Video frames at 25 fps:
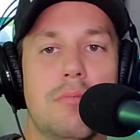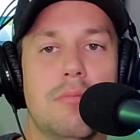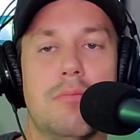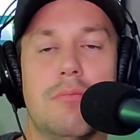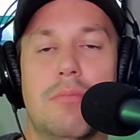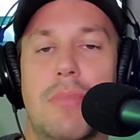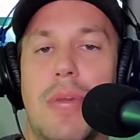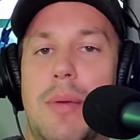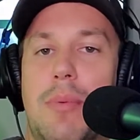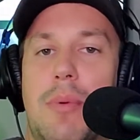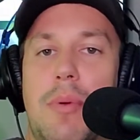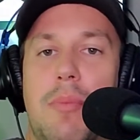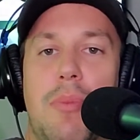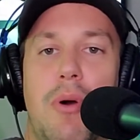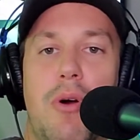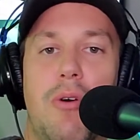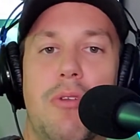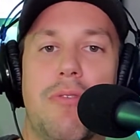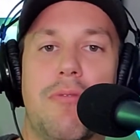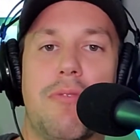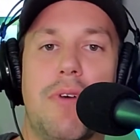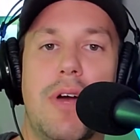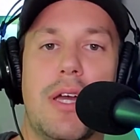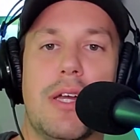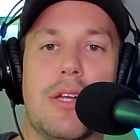maybe
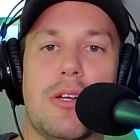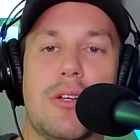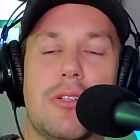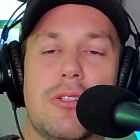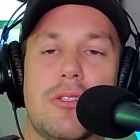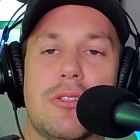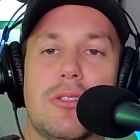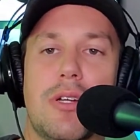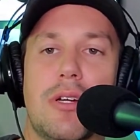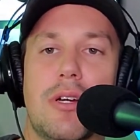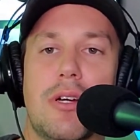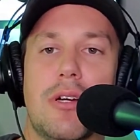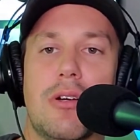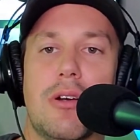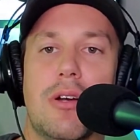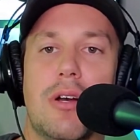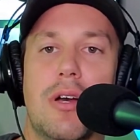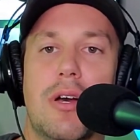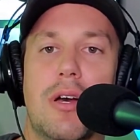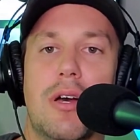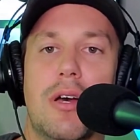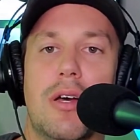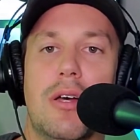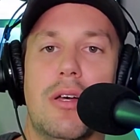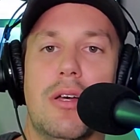both fighters
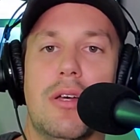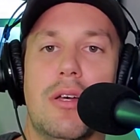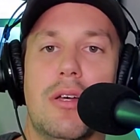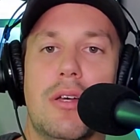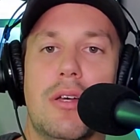are